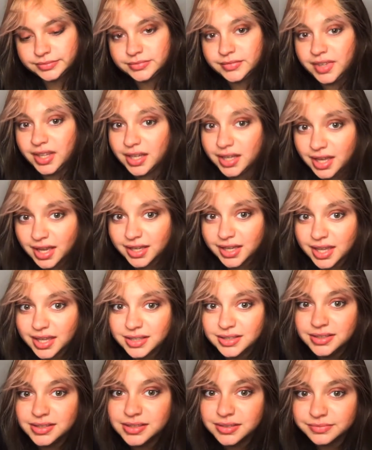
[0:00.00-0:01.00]
You got
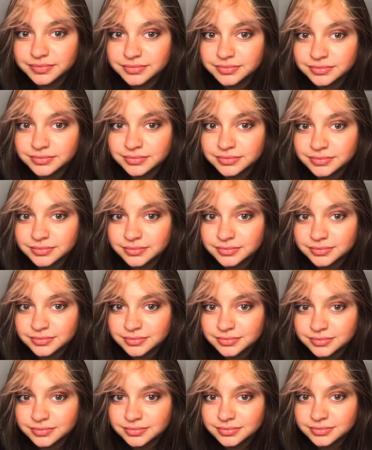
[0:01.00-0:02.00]
kids?
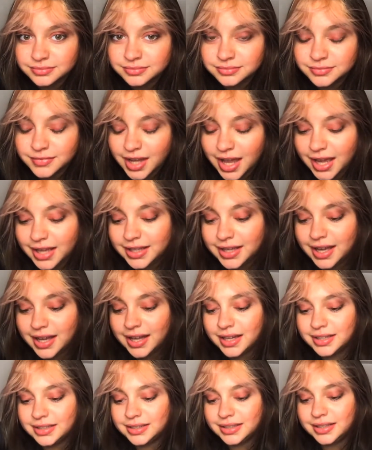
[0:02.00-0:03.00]
I, uh,
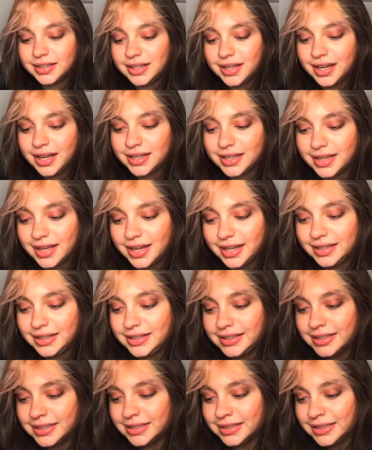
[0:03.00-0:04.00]
I got,
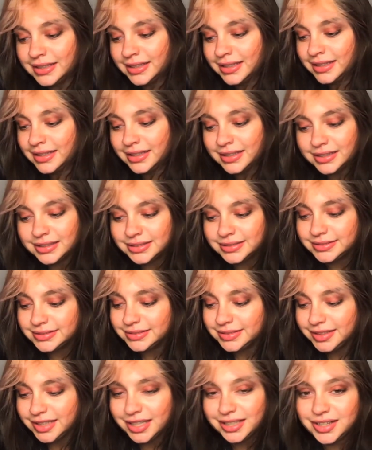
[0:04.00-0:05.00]

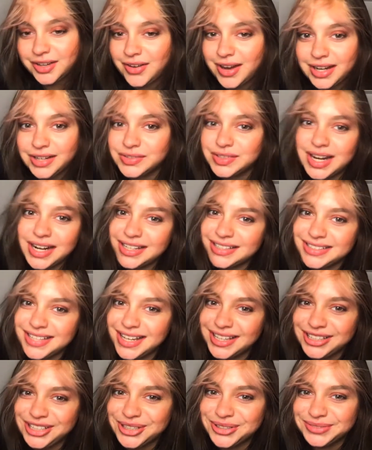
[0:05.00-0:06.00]
you know, I don't gotta
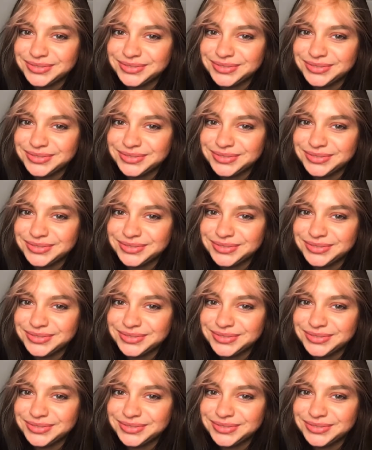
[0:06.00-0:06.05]
tell you